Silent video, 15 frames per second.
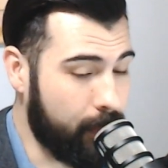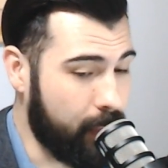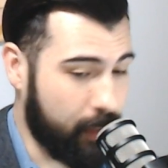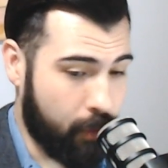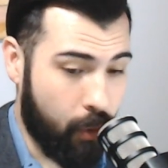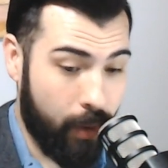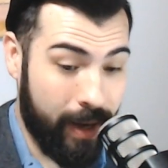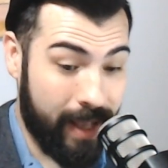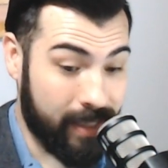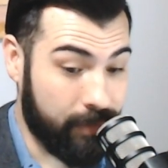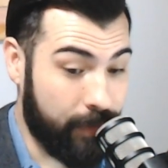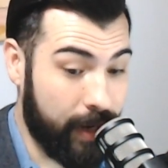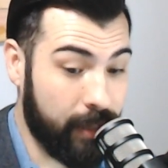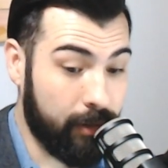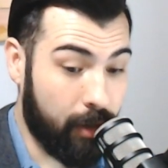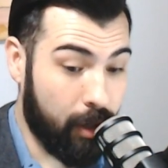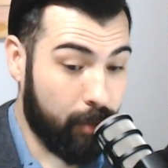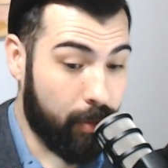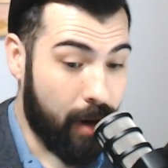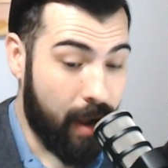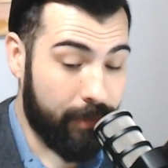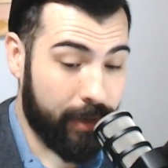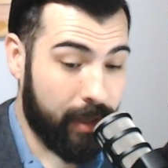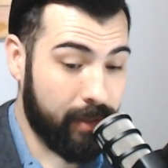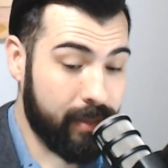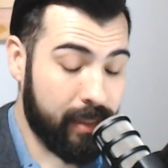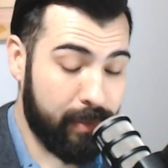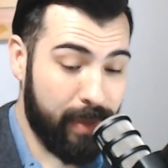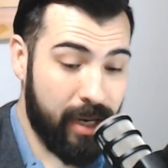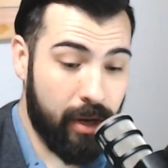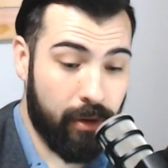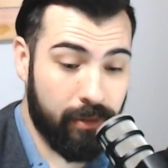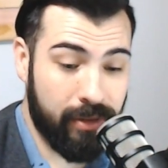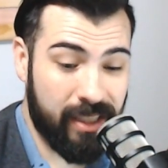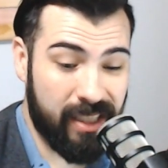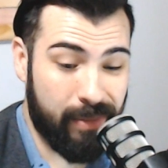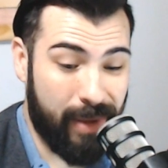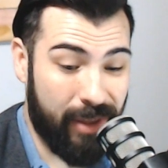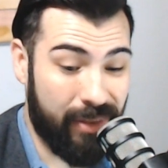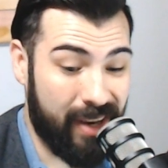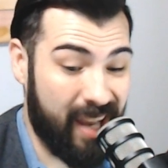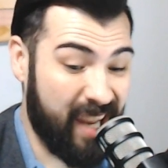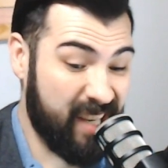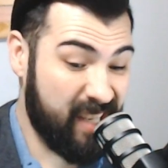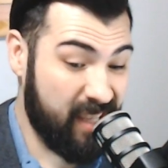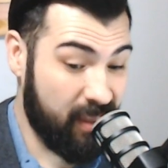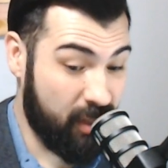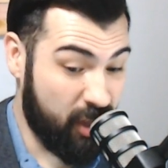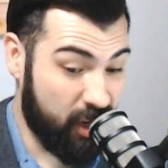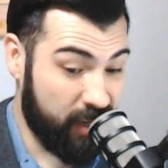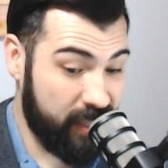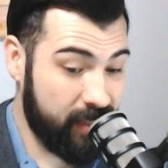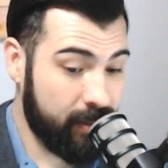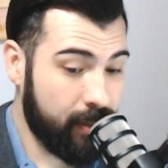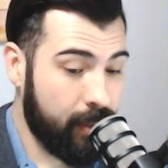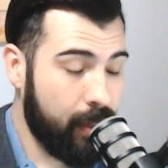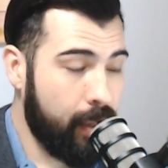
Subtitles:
The coin has a very long provenance. It's been known since about the 1930s.